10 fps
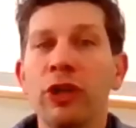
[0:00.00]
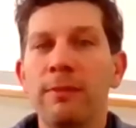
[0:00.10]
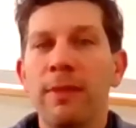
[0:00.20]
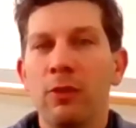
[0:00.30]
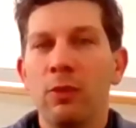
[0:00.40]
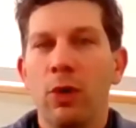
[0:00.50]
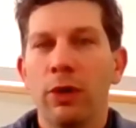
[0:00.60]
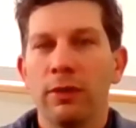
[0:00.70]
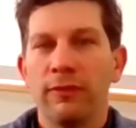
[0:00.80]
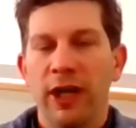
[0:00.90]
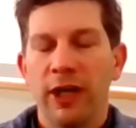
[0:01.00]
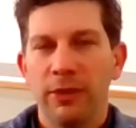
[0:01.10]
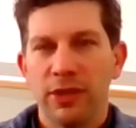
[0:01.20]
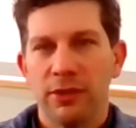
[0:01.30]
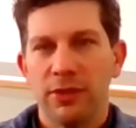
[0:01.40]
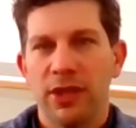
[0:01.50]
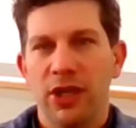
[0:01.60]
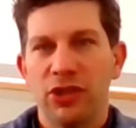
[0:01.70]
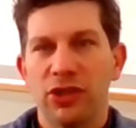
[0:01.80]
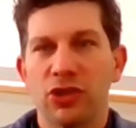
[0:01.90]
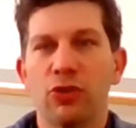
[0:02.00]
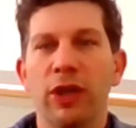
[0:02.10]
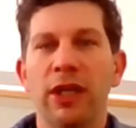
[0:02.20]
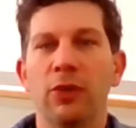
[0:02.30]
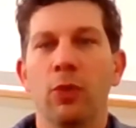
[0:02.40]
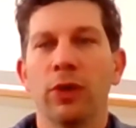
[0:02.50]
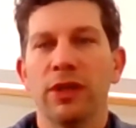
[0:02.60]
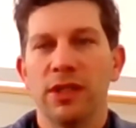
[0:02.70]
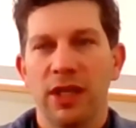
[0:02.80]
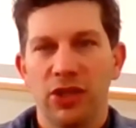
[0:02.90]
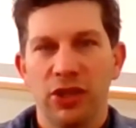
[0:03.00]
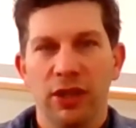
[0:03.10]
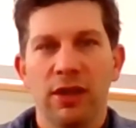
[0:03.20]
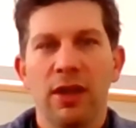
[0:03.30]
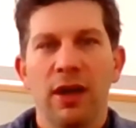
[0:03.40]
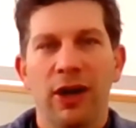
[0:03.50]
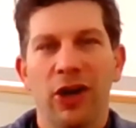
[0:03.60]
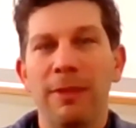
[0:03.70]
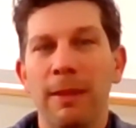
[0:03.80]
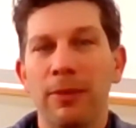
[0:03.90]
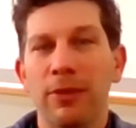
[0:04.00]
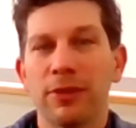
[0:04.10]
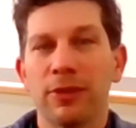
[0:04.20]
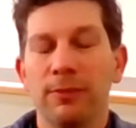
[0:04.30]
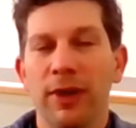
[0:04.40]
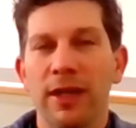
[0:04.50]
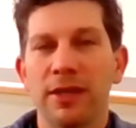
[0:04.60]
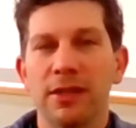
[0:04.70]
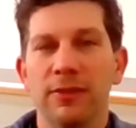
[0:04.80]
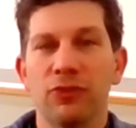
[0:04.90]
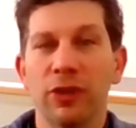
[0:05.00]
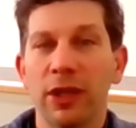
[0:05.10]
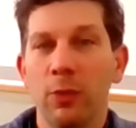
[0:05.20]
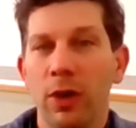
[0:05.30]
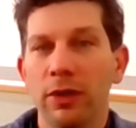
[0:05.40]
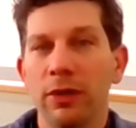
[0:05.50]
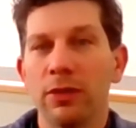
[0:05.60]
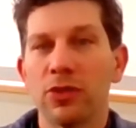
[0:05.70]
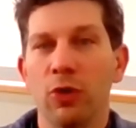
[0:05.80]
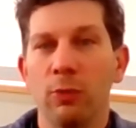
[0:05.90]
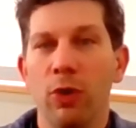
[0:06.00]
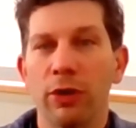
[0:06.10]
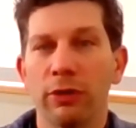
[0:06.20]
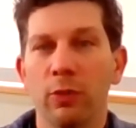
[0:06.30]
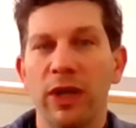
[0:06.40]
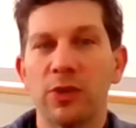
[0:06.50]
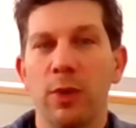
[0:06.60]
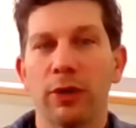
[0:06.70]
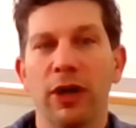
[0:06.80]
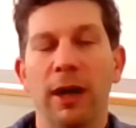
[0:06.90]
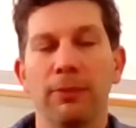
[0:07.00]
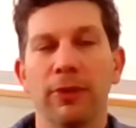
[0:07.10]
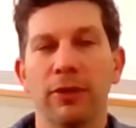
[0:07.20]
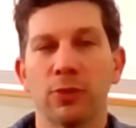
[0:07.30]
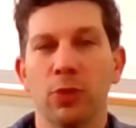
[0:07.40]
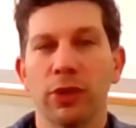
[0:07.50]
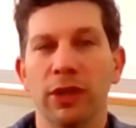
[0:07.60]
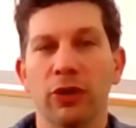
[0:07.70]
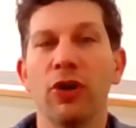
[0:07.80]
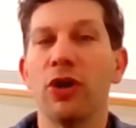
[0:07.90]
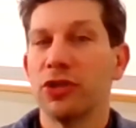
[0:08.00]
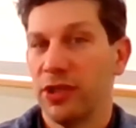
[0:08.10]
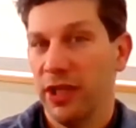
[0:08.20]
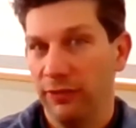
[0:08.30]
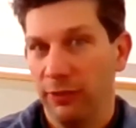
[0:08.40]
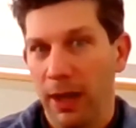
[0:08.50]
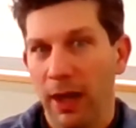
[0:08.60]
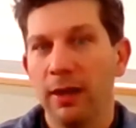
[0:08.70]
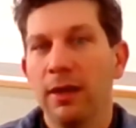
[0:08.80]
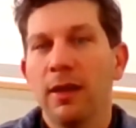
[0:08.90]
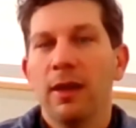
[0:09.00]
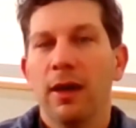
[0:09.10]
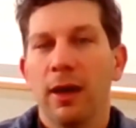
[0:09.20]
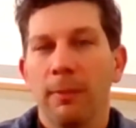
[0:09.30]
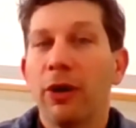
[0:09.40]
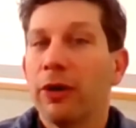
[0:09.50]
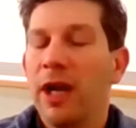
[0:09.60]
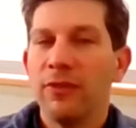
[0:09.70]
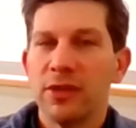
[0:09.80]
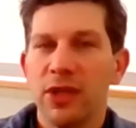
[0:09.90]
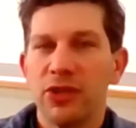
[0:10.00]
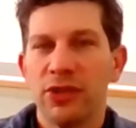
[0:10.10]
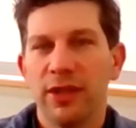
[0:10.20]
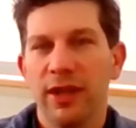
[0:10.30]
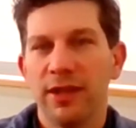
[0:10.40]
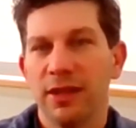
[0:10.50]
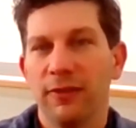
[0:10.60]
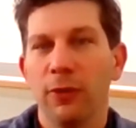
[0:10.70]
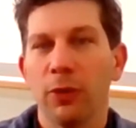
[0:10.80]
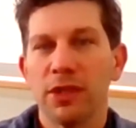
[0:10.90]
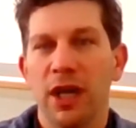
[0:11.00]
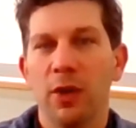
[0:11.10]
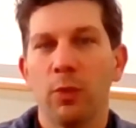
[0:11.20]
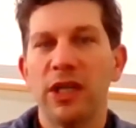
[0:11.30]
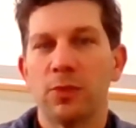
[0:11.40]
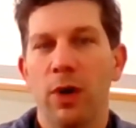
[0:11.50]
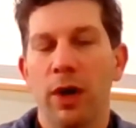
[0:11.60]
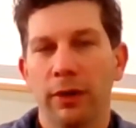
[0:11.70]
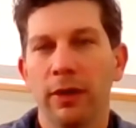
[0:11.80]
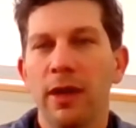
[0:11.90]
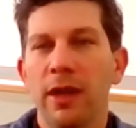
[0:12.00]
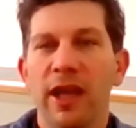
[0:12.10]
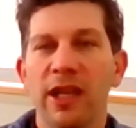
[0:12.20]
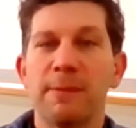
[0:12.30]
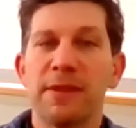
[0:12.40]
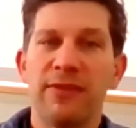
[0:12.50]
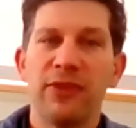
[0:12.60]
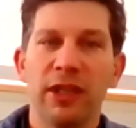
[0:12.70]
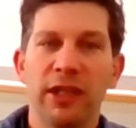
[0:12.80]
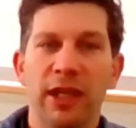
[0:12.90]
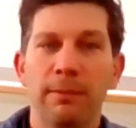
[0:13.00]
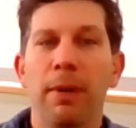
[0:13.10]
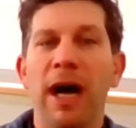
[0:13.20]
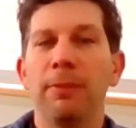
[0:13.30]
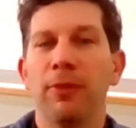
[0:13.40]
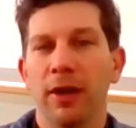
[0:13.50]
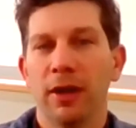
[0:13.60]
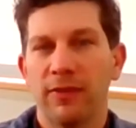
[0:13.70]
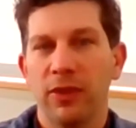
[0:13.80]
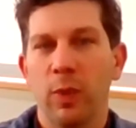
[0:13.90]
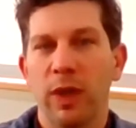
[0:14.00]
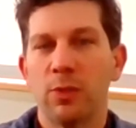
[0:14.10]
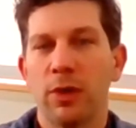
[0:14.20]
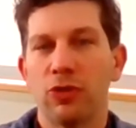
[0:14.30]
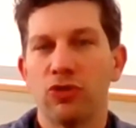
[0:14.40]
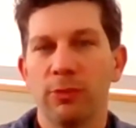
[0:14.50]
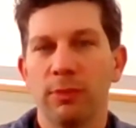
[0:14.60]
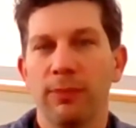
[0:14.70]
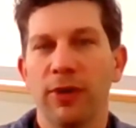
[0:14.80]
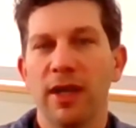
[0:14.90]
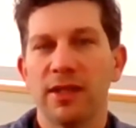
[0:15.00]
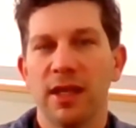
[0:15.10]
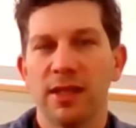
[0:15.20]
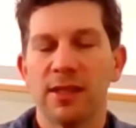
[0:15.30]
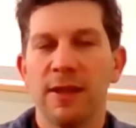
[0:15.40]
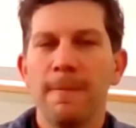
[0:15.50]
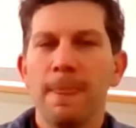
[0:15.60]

Green Mountain Water Environment Association is a trade organization. Our members are comprised of drinking water, stormwater, and wastewater operators working across the state of Vermont. But our conversation today is going to focus on wastewater, and specifically a byproduct of the wastewater treatment process.